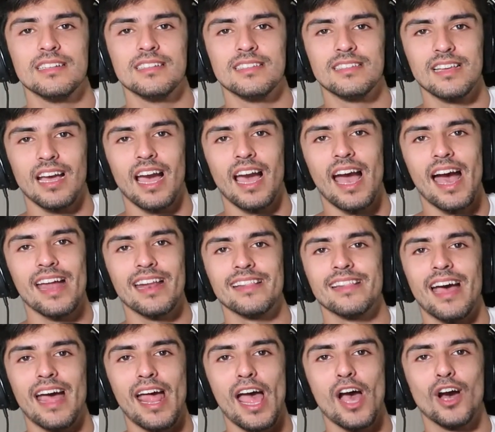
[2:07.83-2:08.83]
See, I added
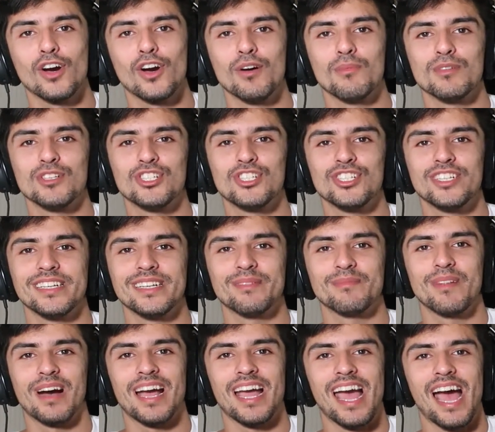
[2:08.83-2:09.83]
that echo machine
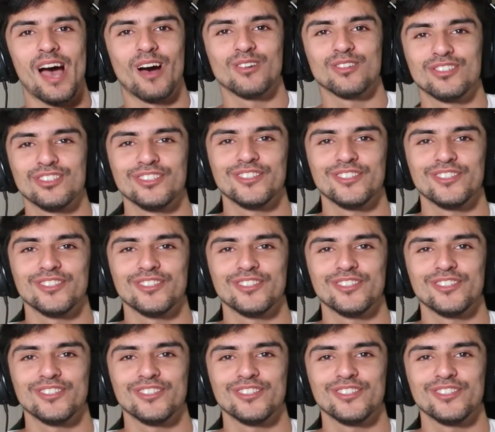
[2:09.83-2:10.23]
in my house,